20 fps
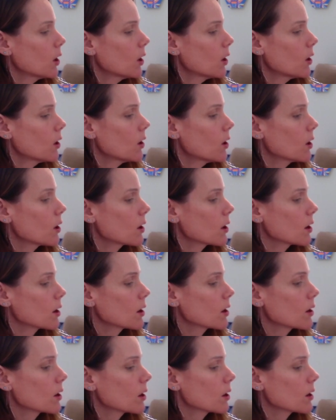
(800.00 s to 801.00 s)

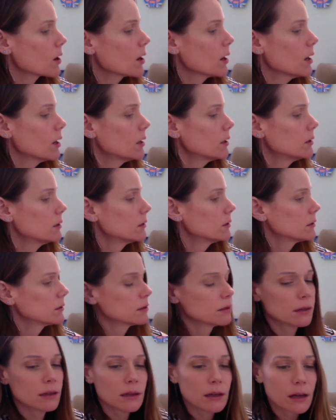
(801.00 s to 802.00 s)
are,
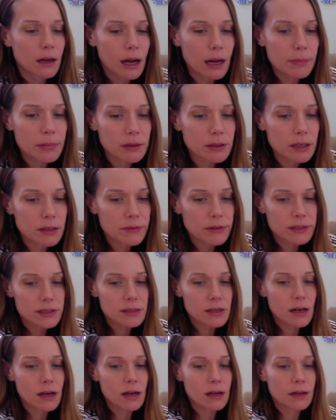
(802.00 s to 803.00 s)
I believe it's
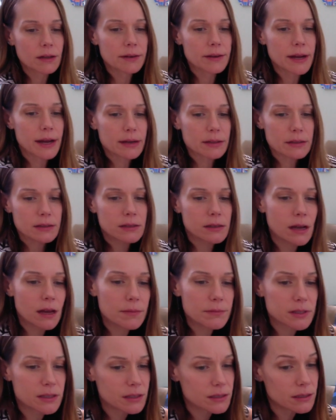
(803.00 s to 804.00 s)
uh, next
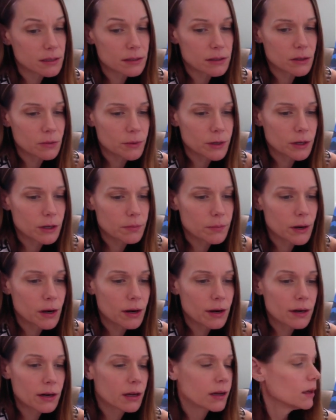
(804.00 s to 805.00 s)
comes, this is the weird
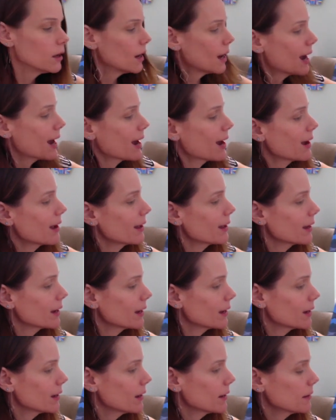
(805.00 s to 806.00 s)
part.
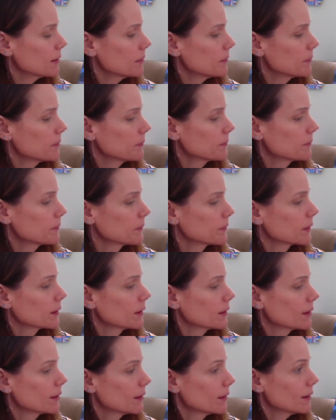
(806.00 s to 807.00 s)
I,
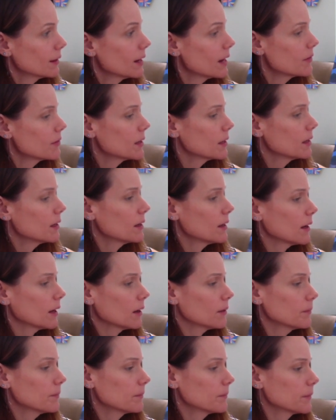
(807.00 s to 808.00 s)
and then an
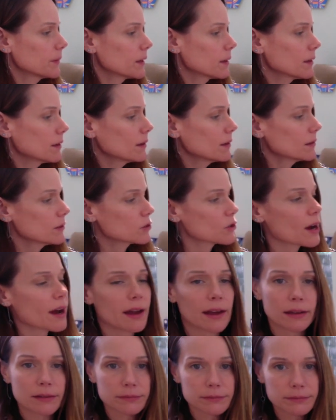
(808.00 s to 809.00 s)
E. Dry.